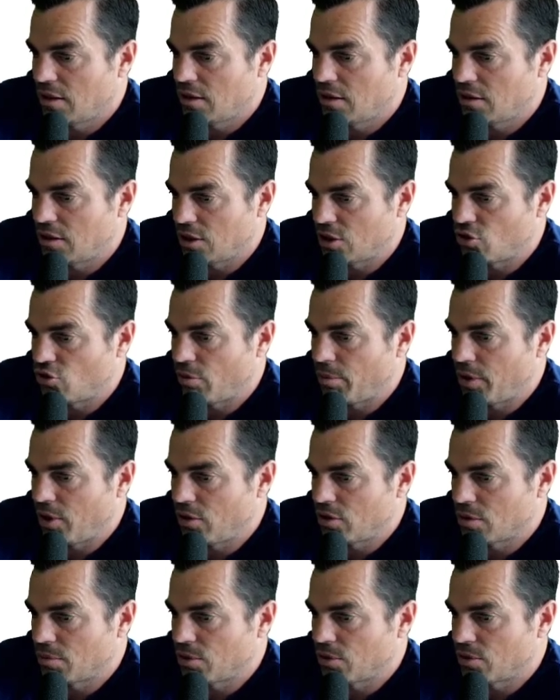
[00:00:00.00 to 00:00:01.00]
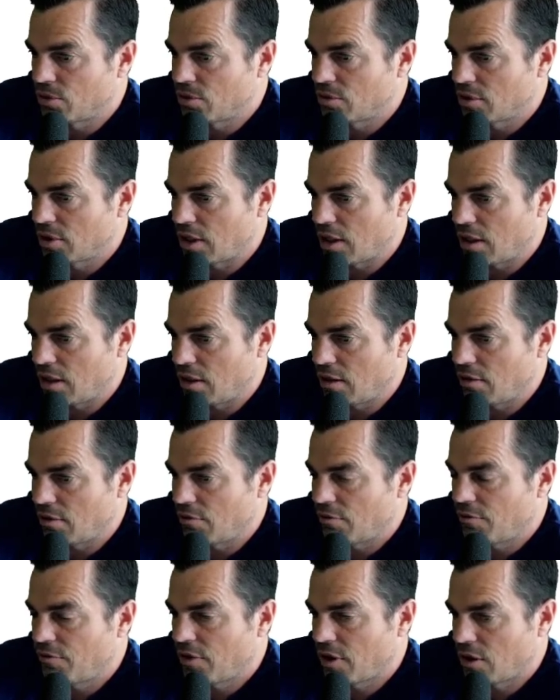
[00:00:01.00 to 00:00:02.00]
distributable
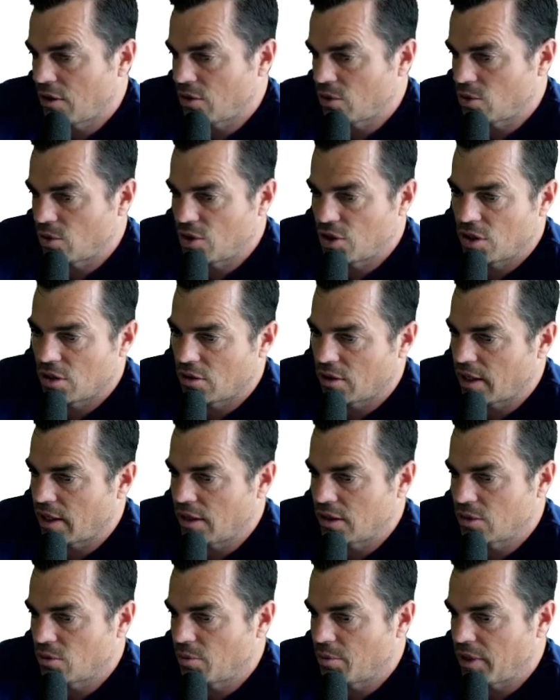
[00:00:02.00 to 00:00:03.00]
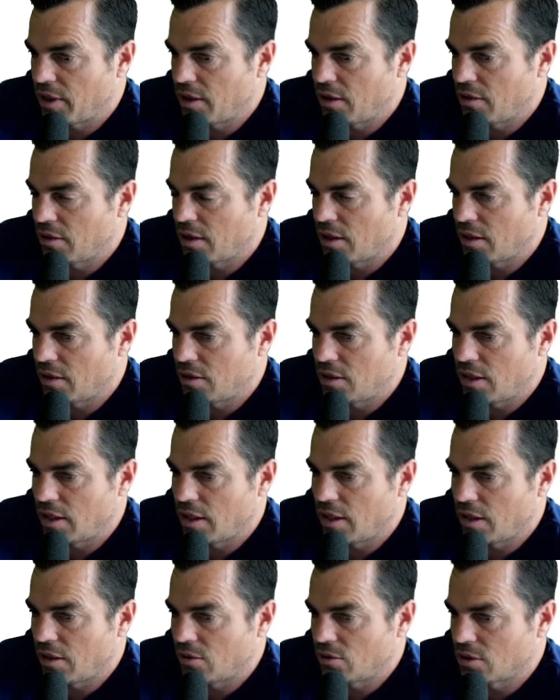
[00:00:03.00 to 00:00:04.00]
files, which in our case will be
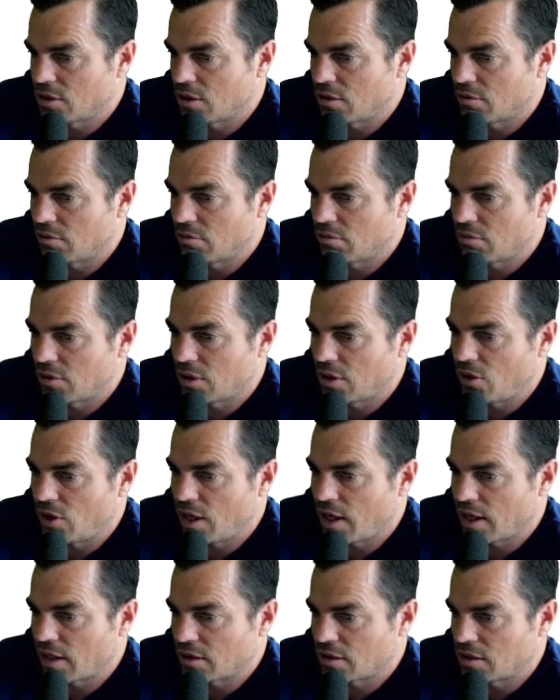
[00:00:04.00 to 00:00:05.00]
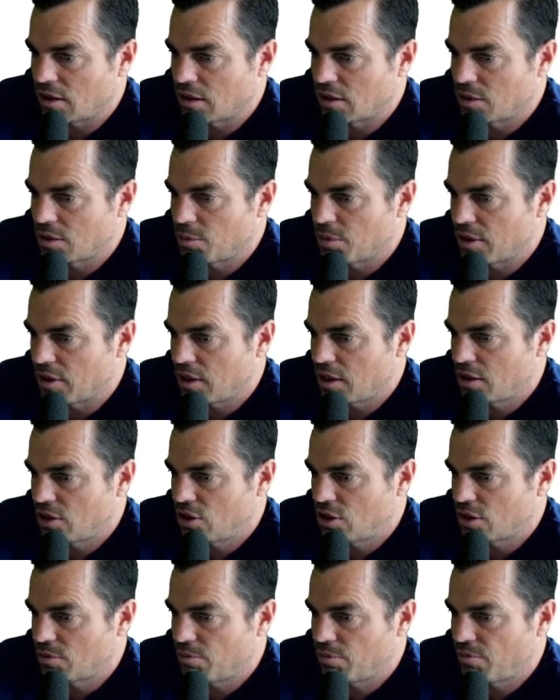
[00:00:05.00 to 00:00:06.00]
DLLs and the assets. But let's
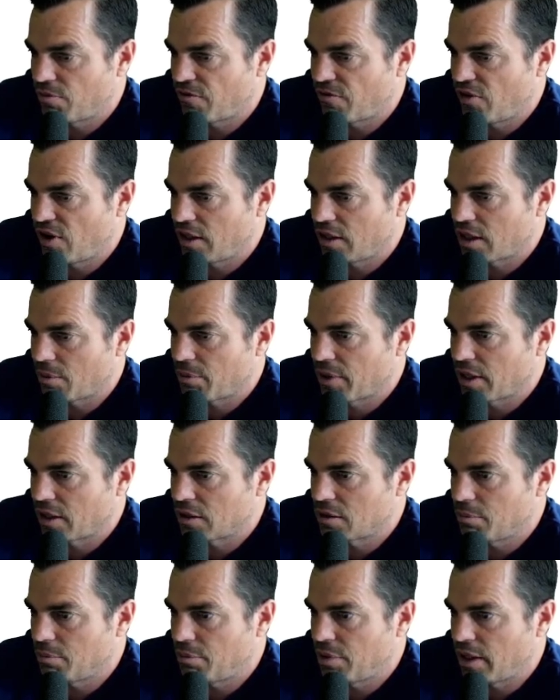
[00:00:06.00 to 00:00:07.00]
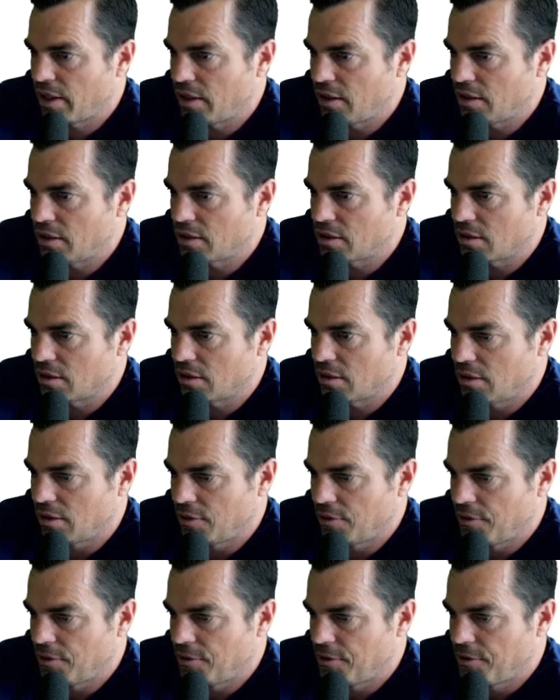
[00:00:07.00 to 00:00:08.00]
just flick that back to Blazor,
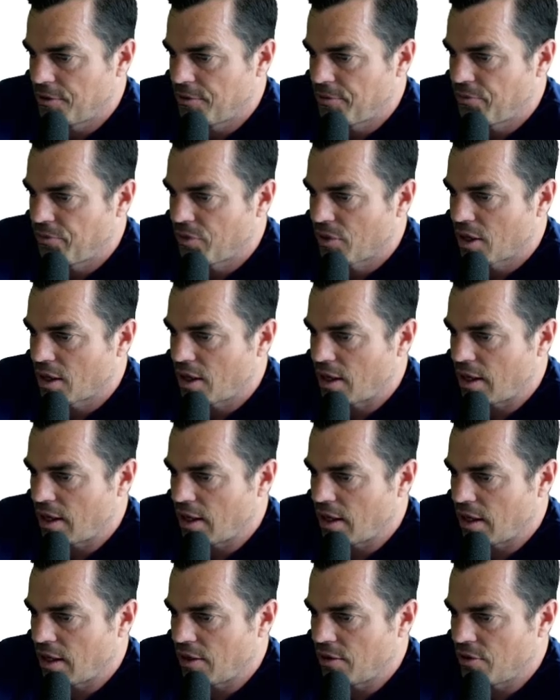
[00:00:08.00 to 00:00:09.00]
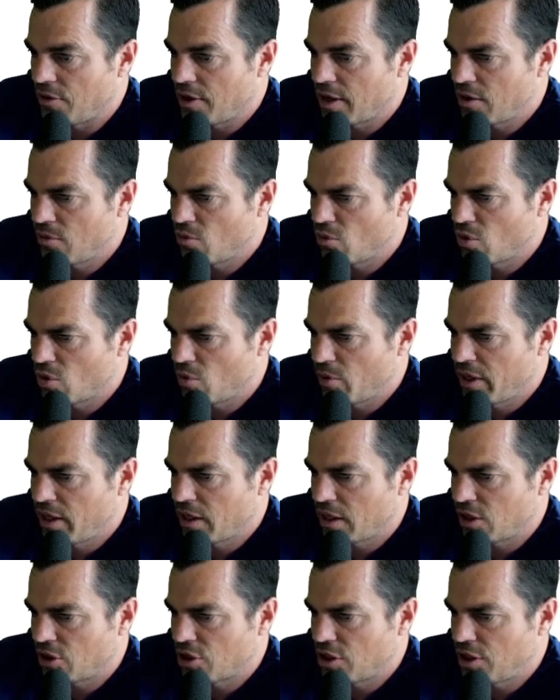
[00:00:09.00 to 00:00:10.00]
and then what we can
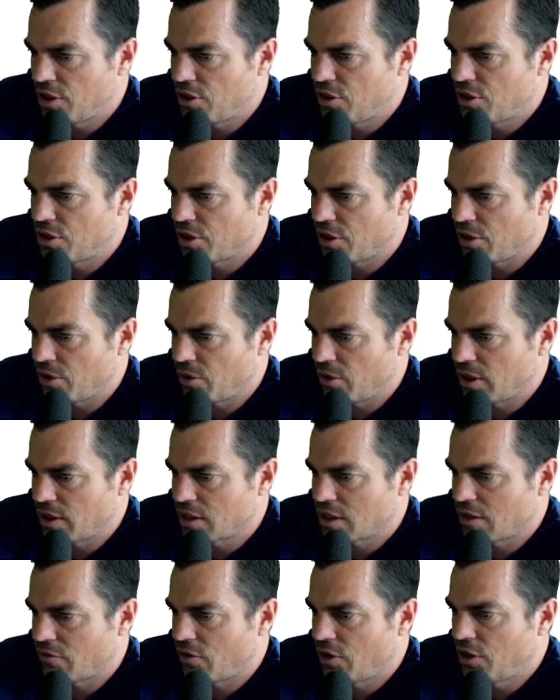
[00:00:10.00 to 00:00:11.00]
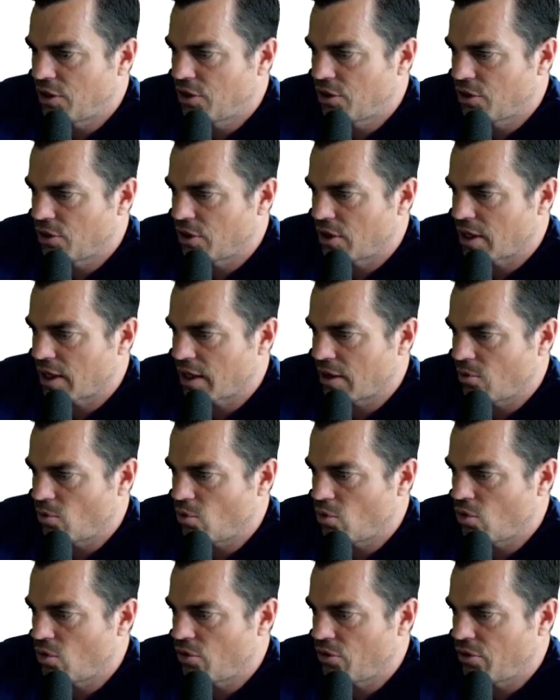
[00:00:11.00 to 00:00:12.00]
actually do is have a look at
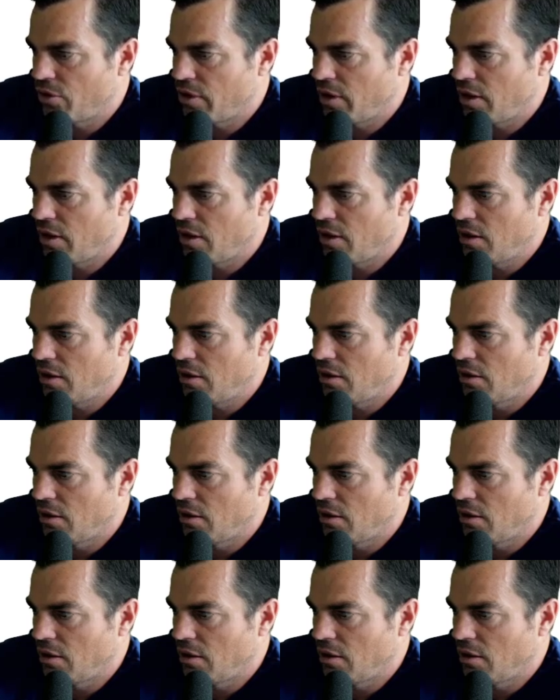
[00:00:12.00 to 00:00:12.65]
what the